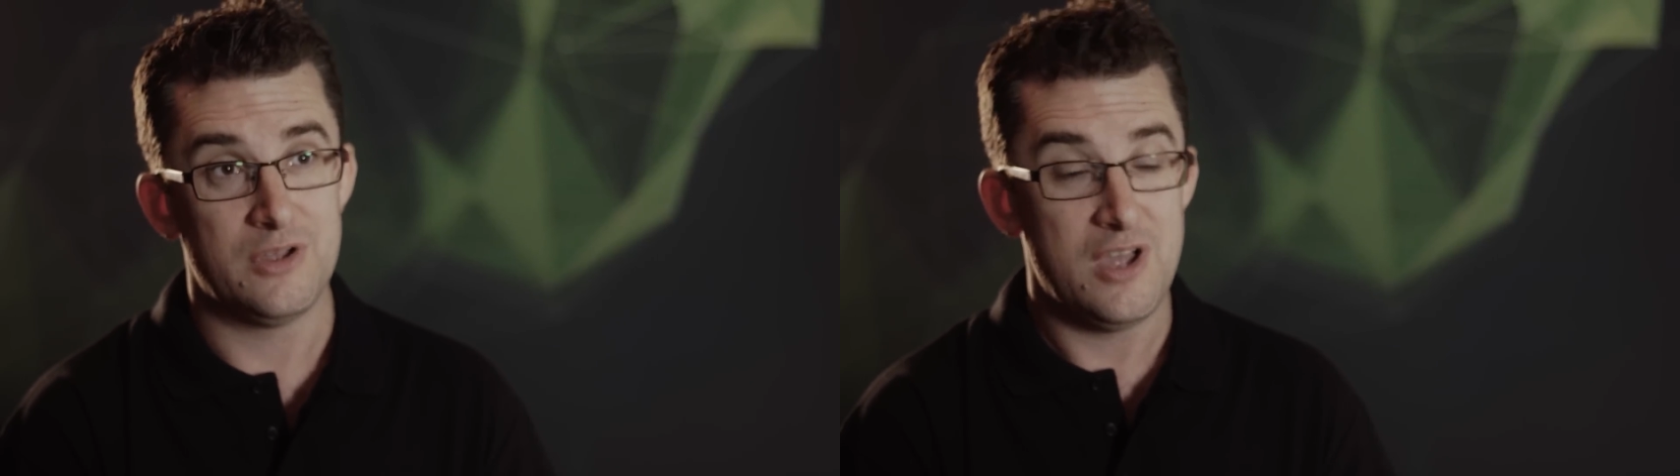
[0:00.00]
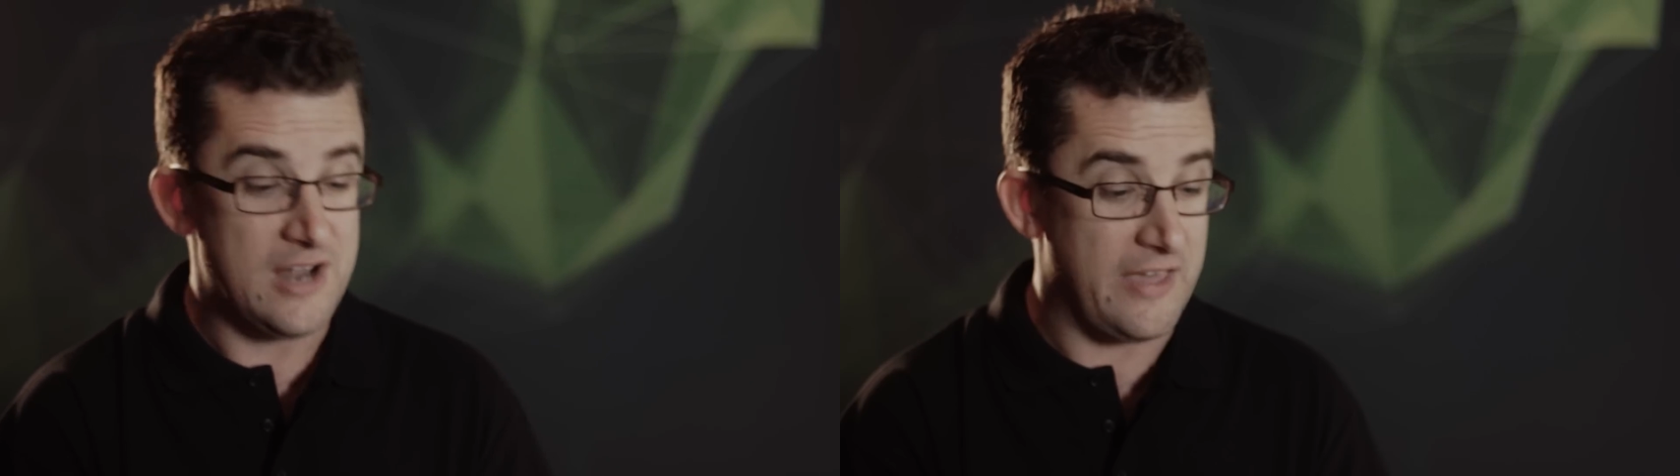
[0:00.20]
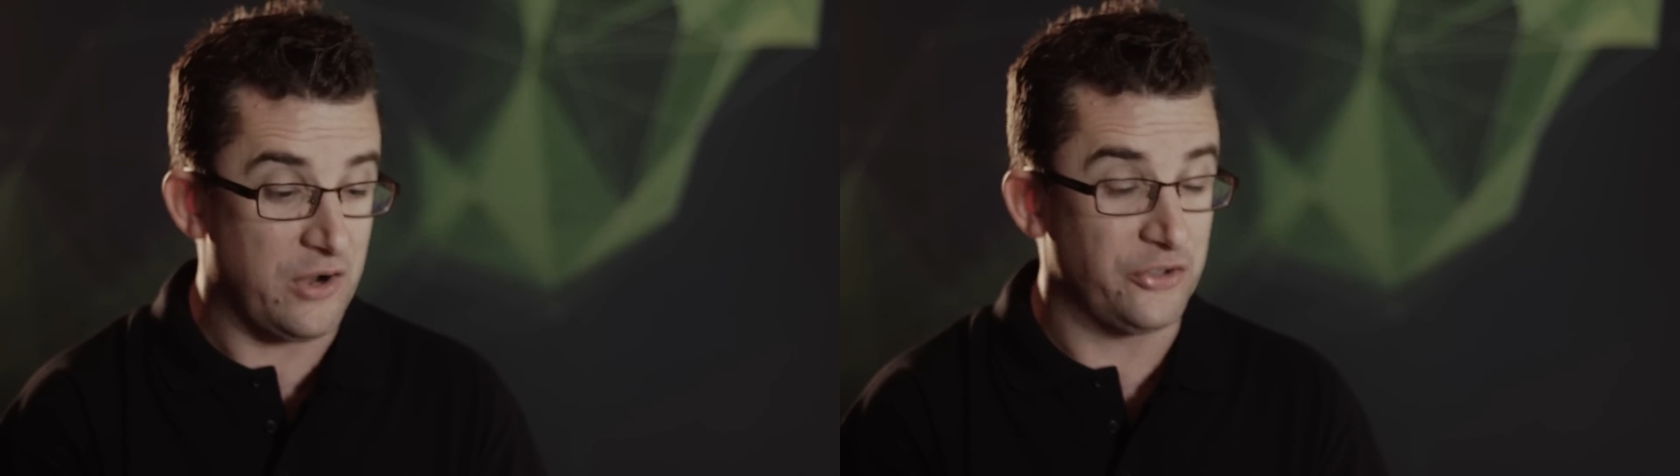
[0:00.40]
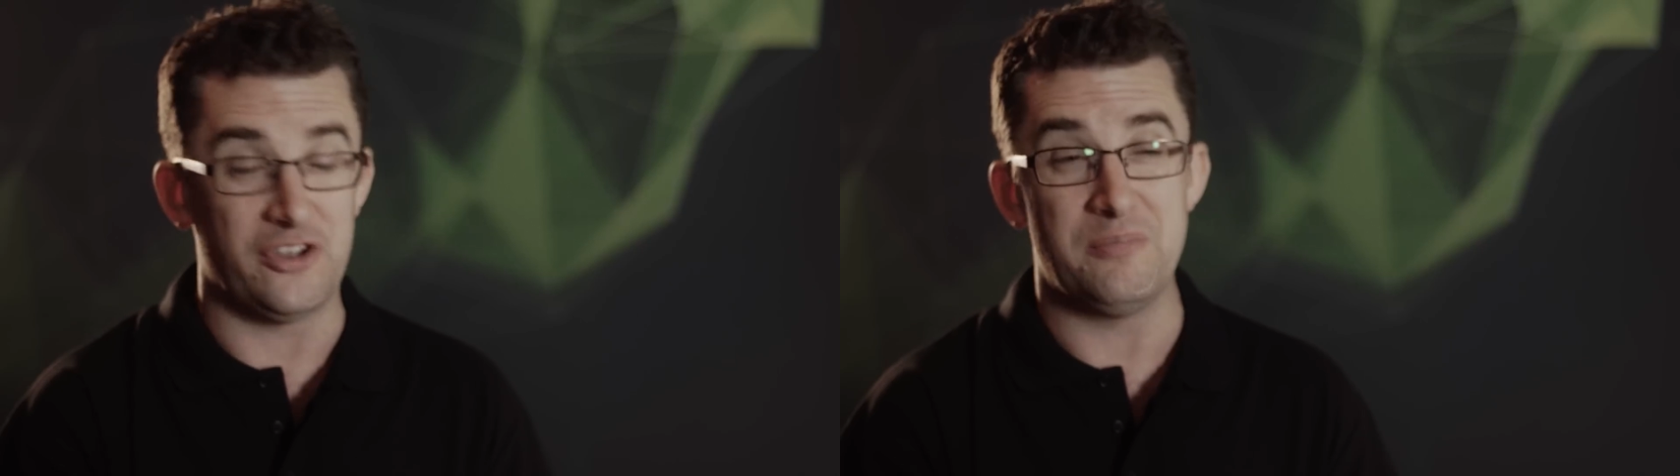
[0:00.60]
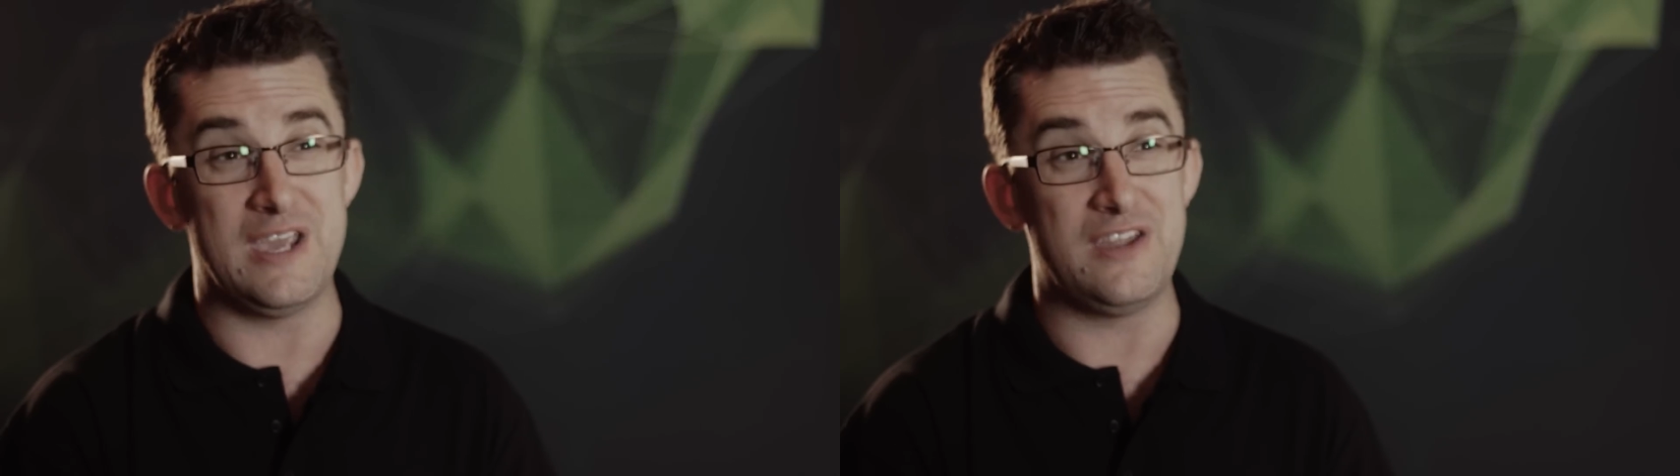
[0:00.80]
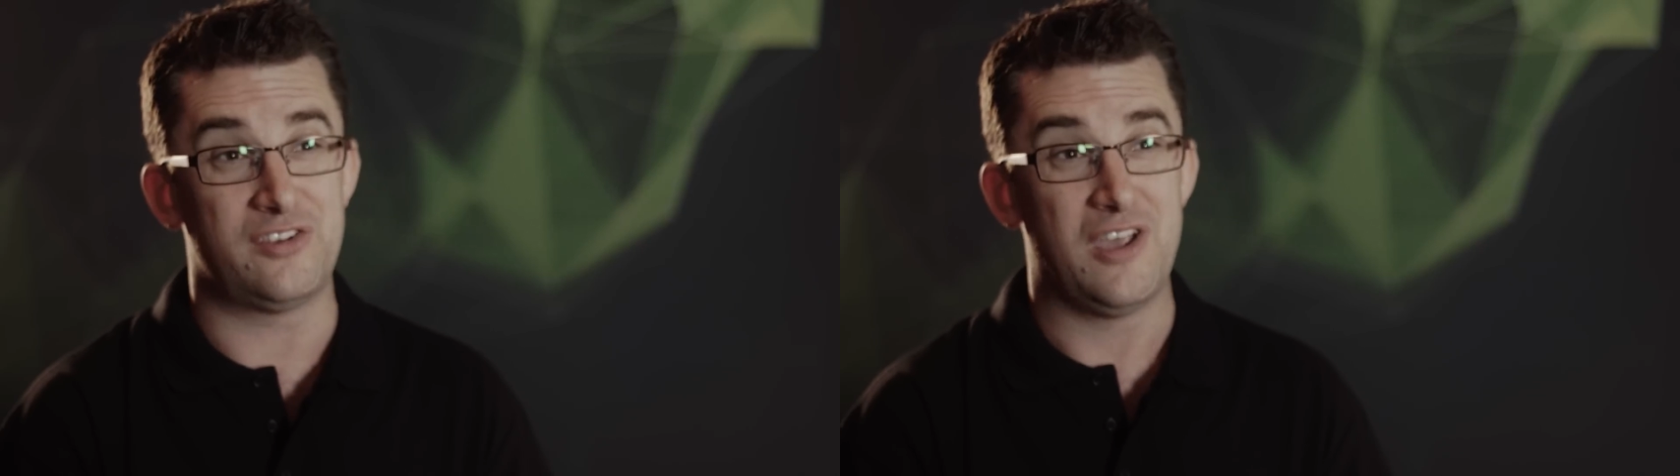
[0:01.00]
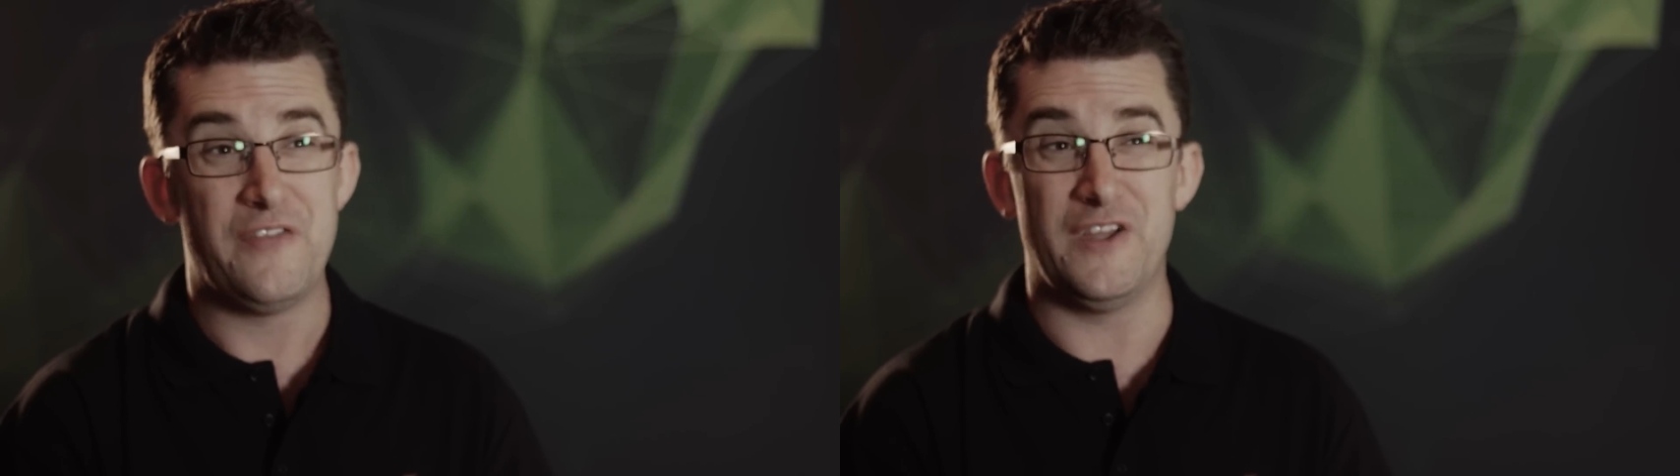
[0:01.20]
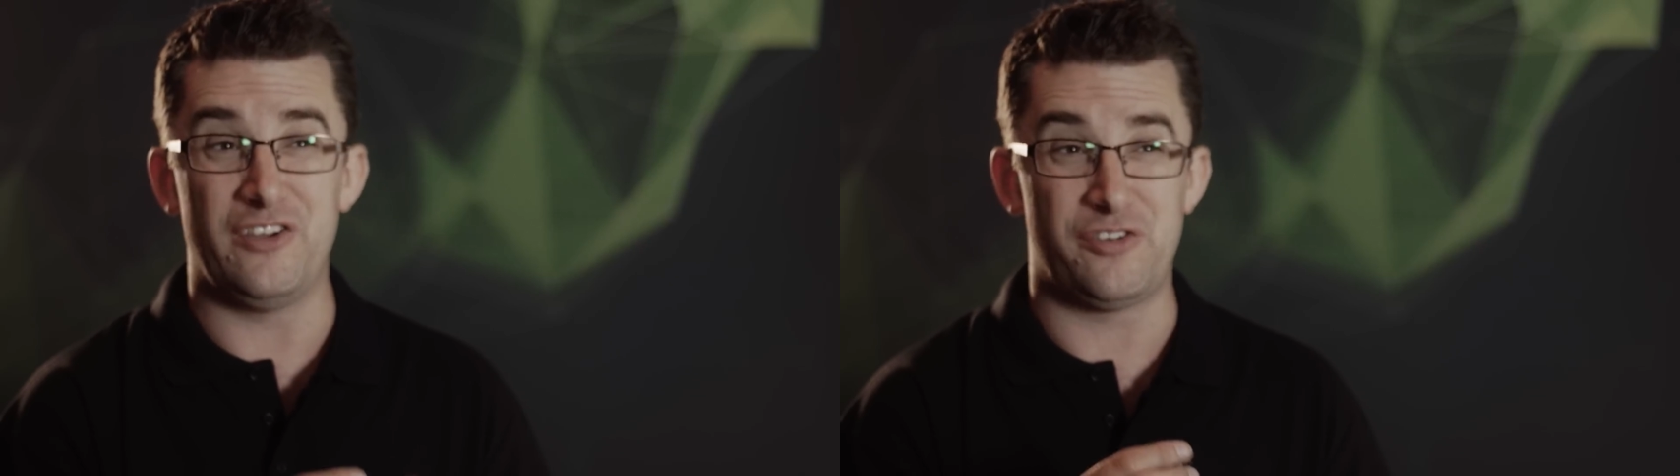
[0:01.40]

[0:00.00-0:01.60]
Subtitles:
Now that also means that it's